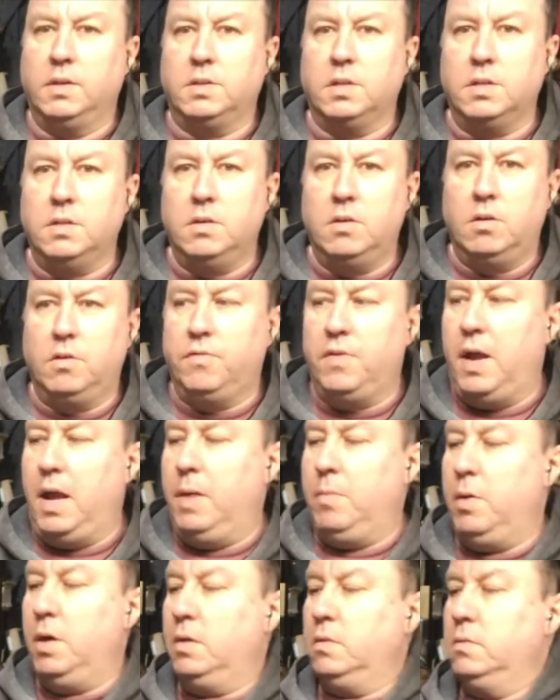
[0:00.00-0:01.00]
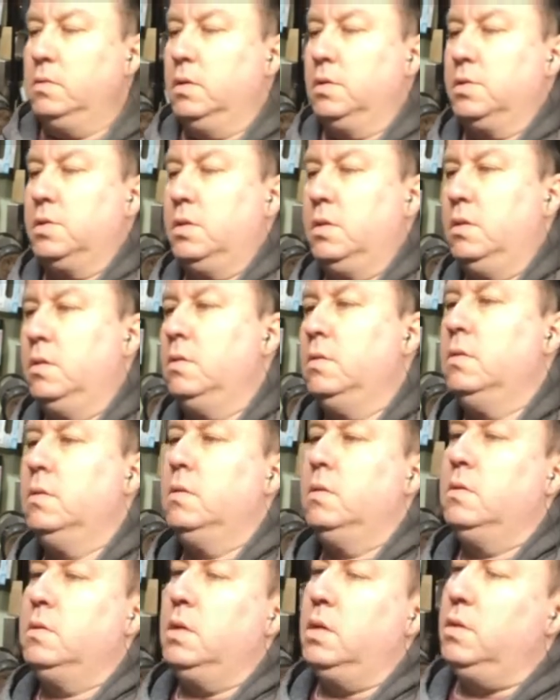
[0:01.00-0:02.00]
It's a Nerf hammer. Look, see?
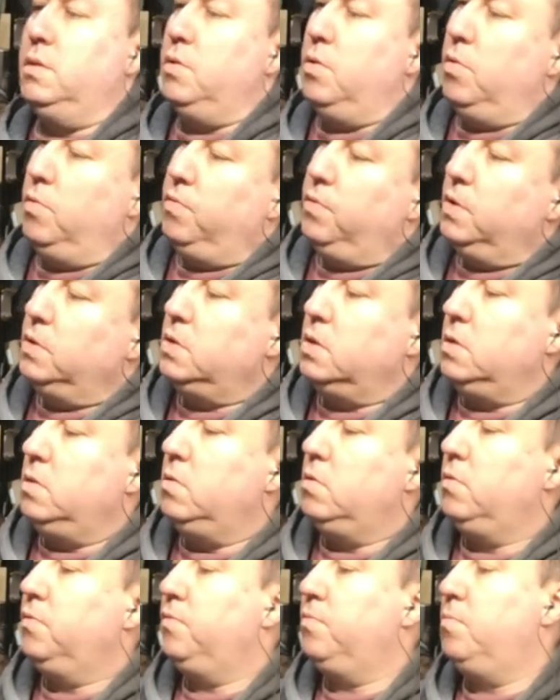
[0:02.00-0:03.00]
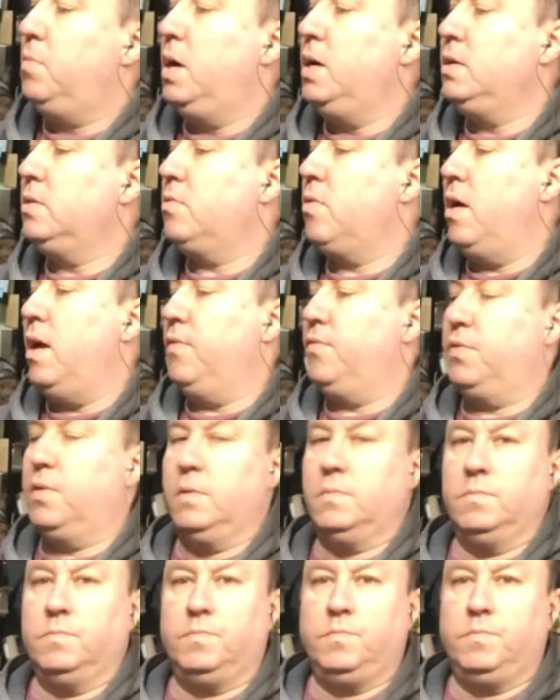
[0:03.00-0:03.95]
Not Nerf. It's a Nerf Minecraft